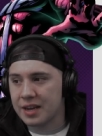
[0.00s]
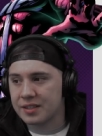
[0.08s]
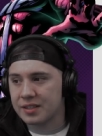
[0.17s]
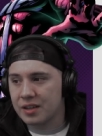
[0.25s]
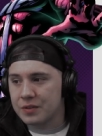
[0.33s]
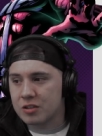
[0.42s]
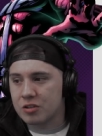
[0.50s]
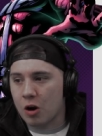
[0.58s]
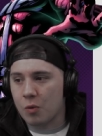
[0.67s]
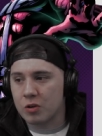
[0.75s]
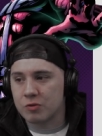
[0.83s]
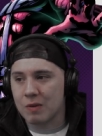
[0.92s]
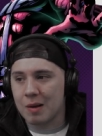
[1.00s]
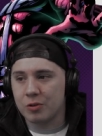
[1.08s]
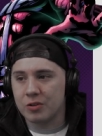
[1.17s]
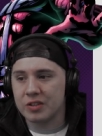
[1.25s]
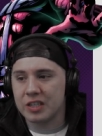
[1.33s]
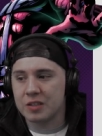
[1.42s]
Star Wars
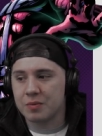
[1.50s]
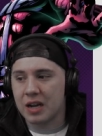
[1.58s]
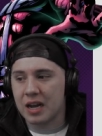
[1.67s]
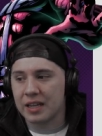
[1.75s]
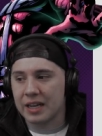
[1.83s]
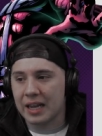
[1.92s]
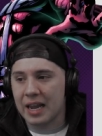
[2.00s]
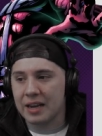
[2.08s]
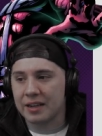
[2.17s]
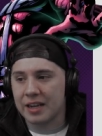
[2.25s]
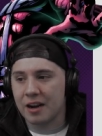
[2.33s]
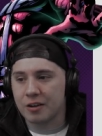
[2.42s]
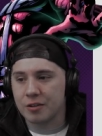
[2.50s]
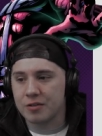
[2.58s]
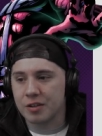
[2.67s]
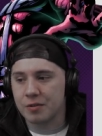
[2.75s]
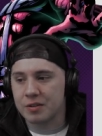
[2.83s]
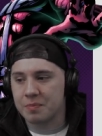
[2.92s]
Rebels. He's got like eight
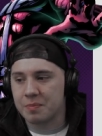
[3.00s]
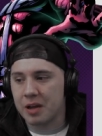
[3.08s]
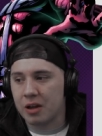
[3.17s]
characters under his